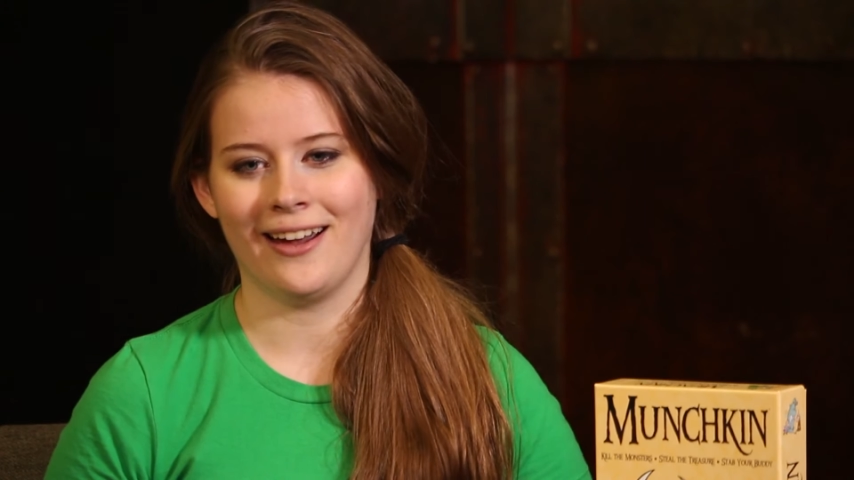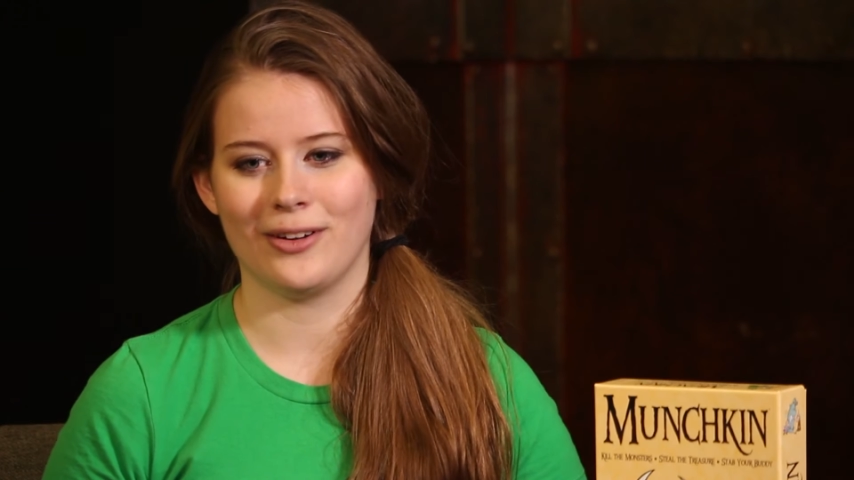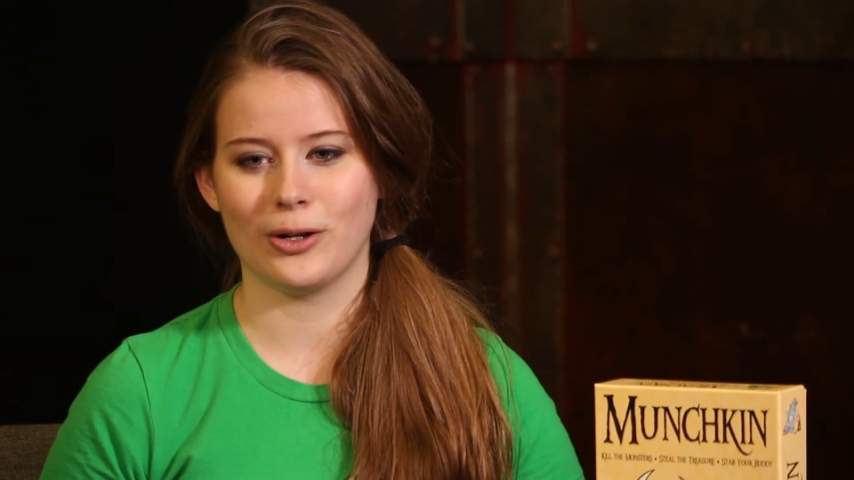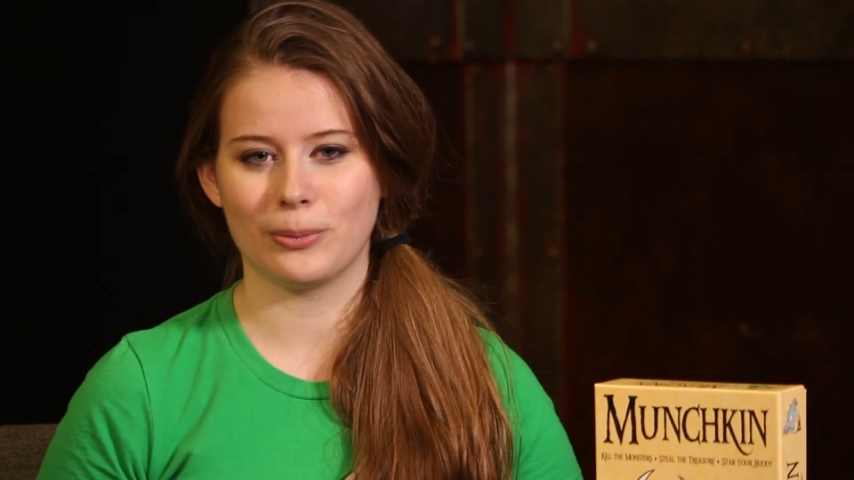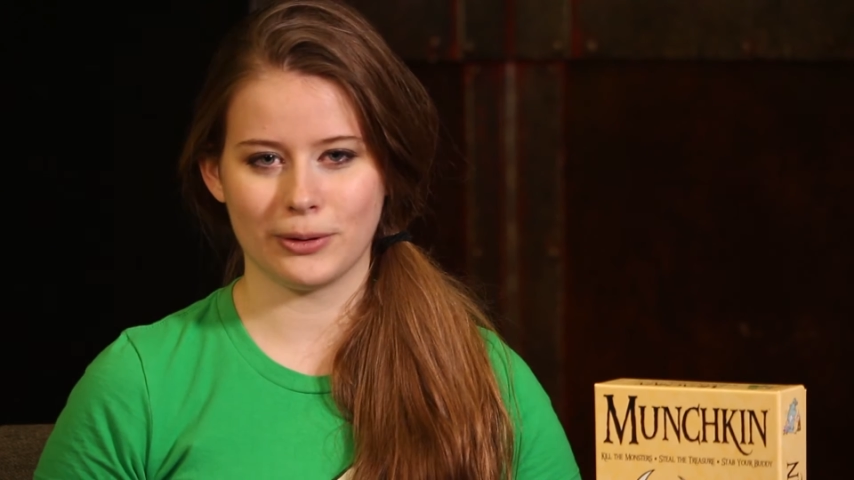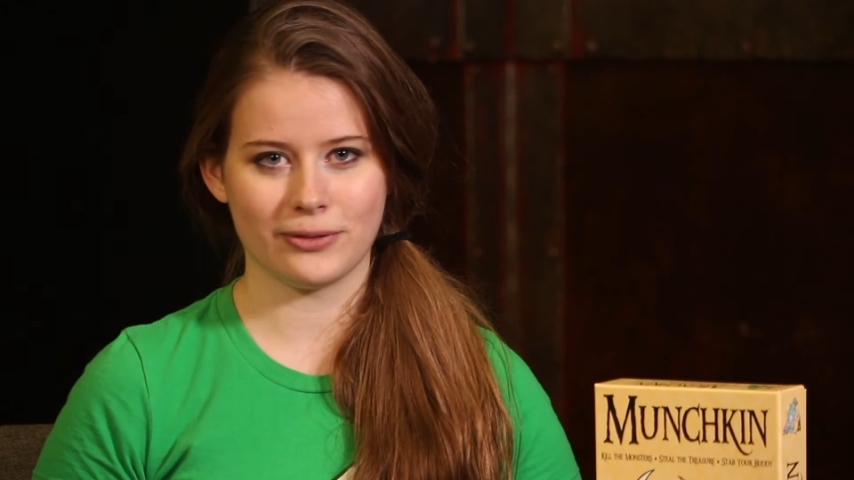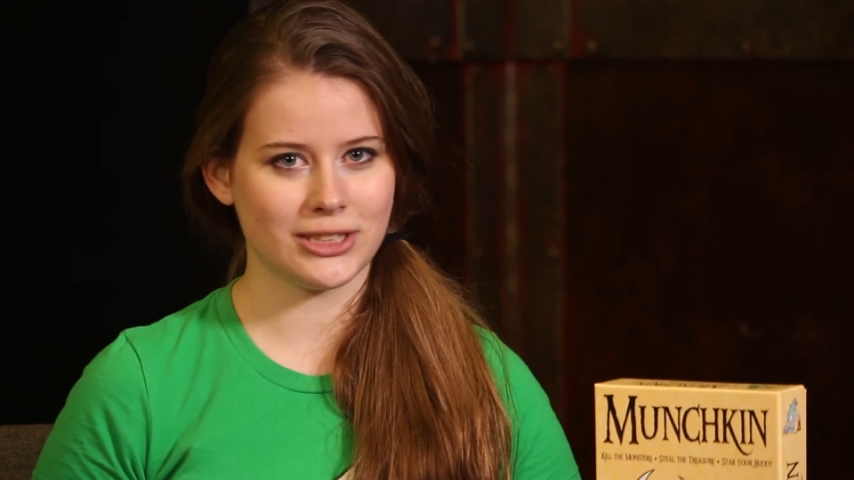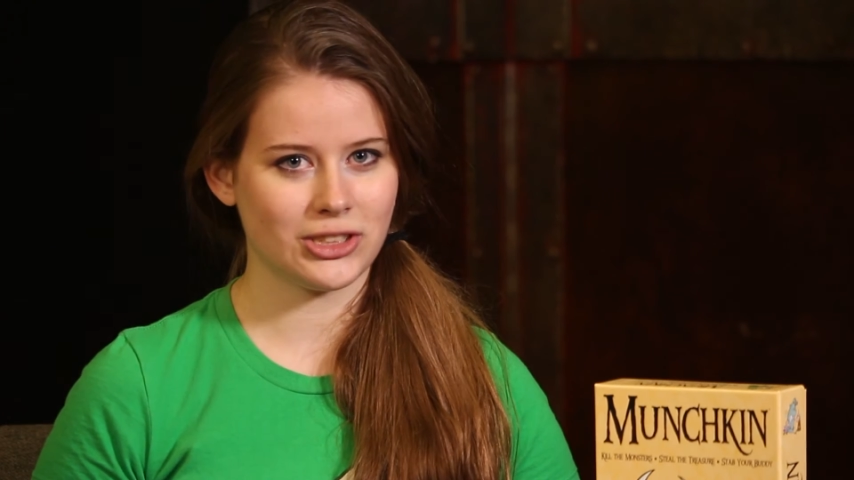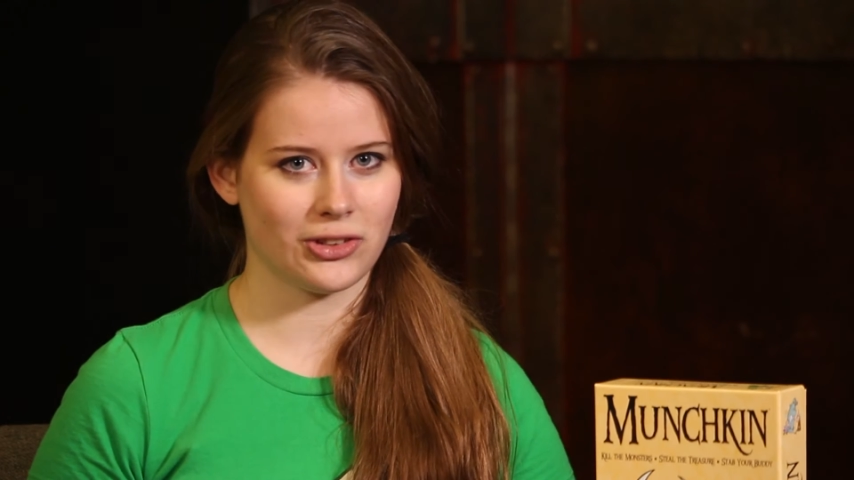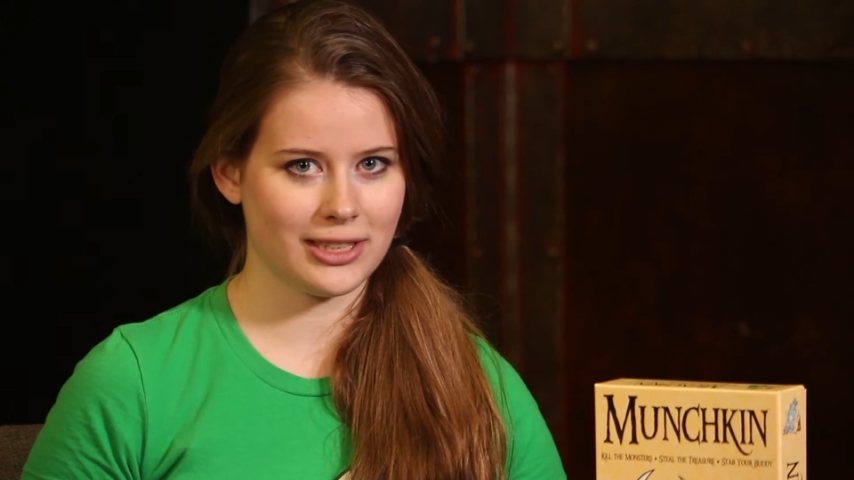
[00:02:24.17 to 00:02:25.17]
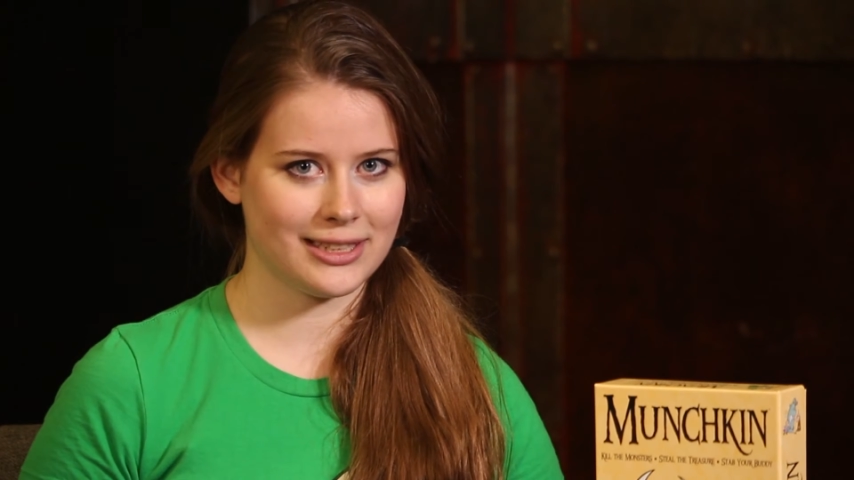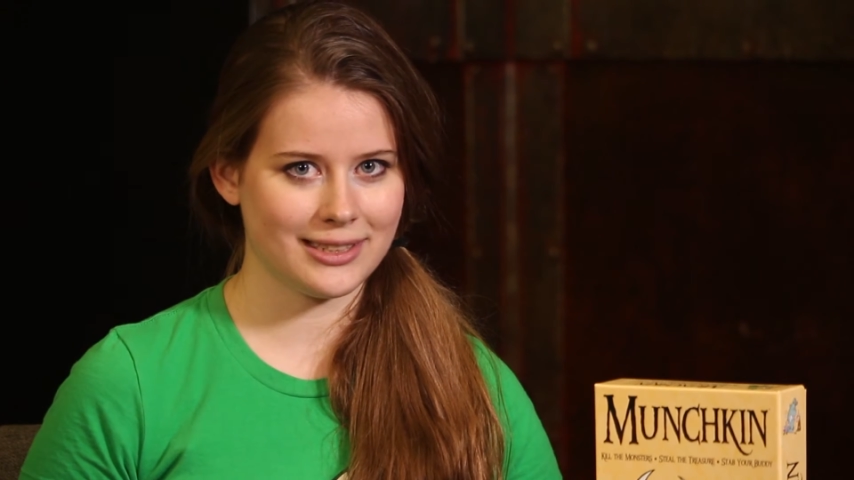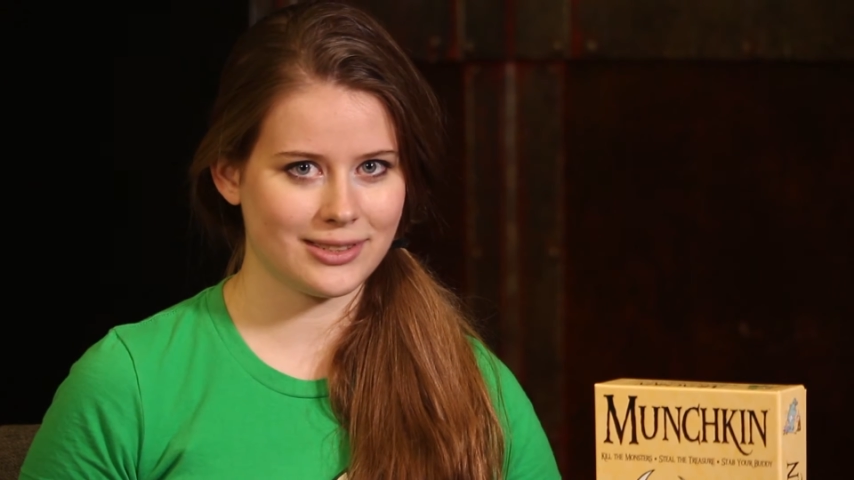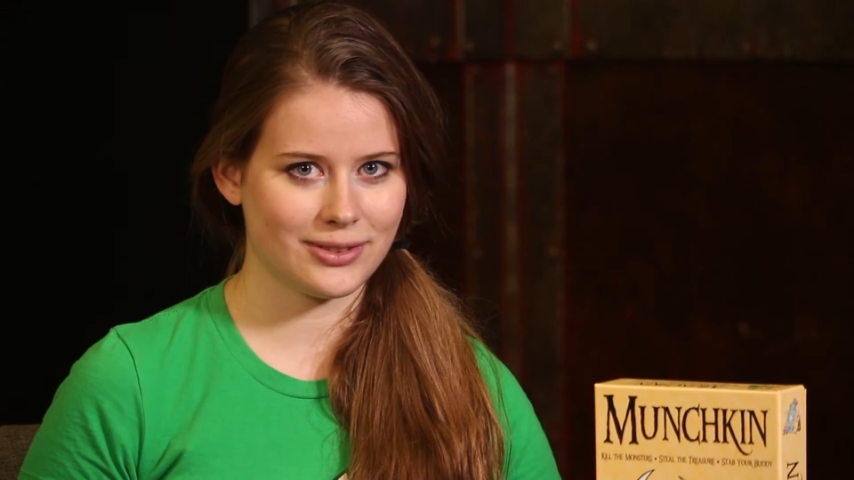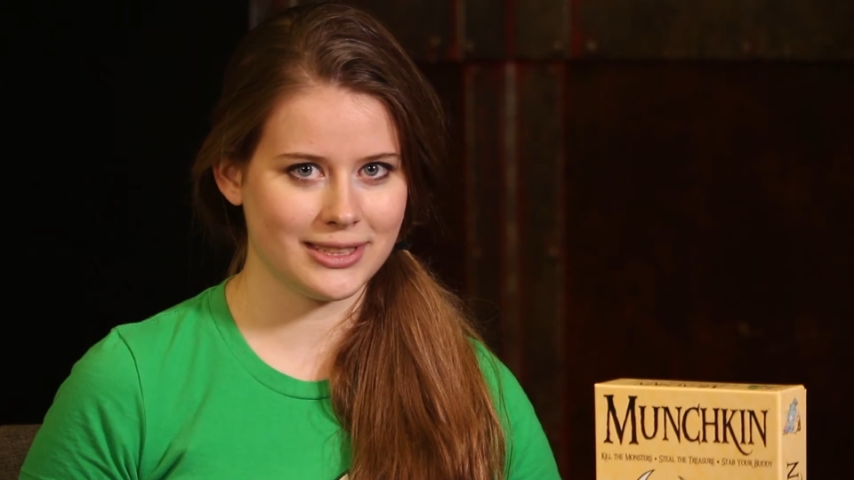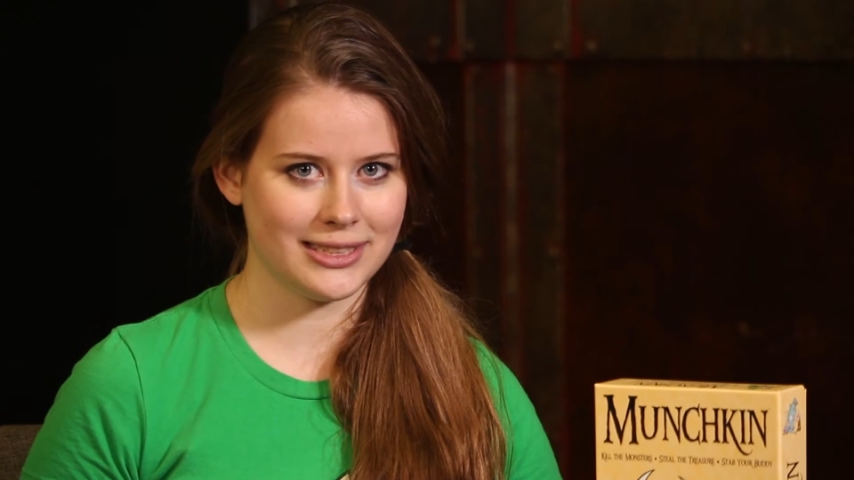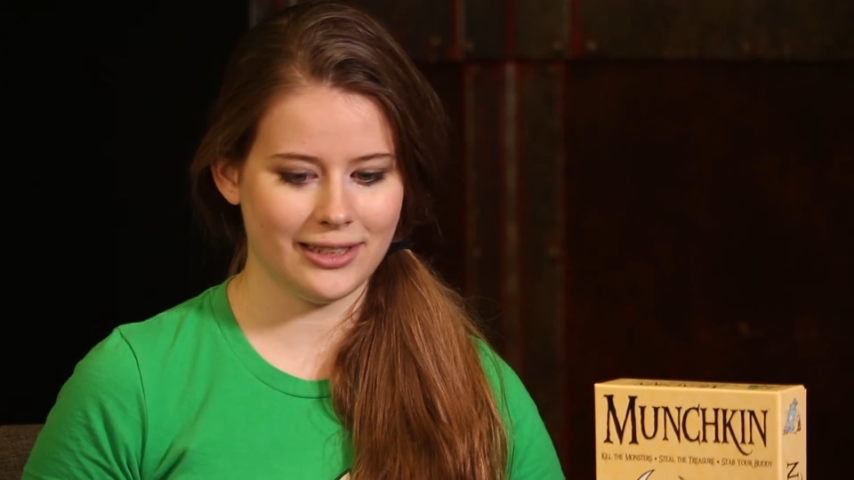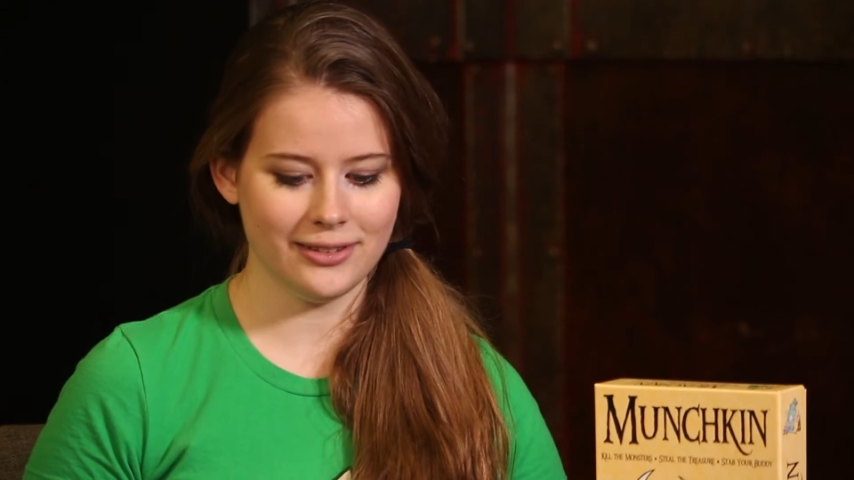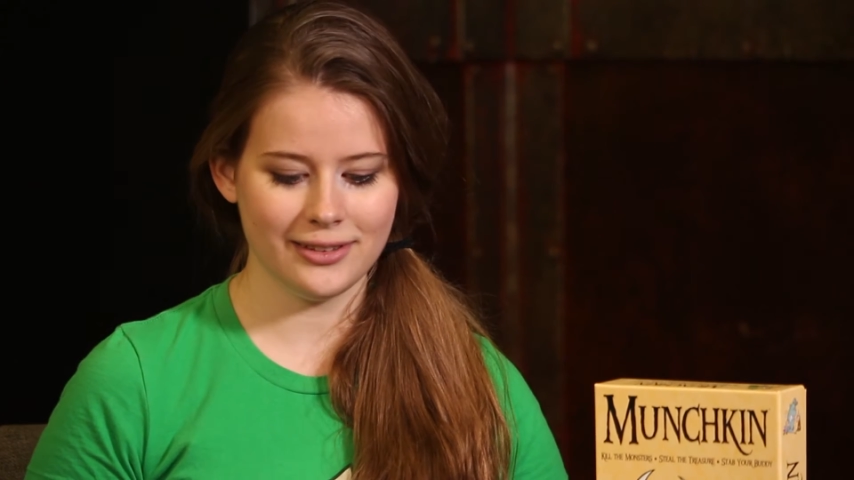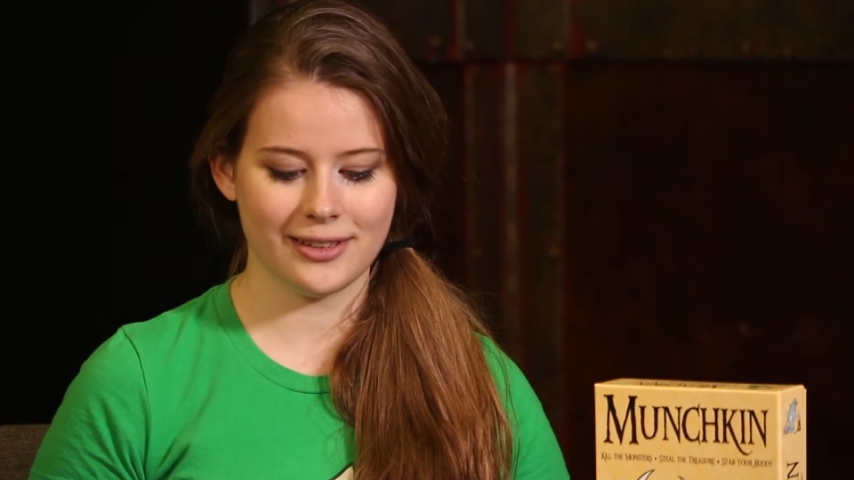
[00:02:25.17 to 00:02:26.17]
I hope you've enjoyed this
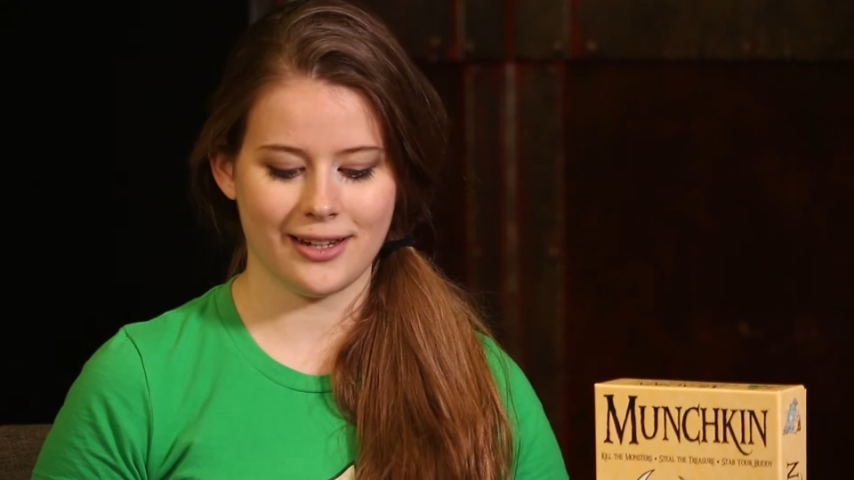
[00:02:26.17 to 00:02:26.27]
rundown,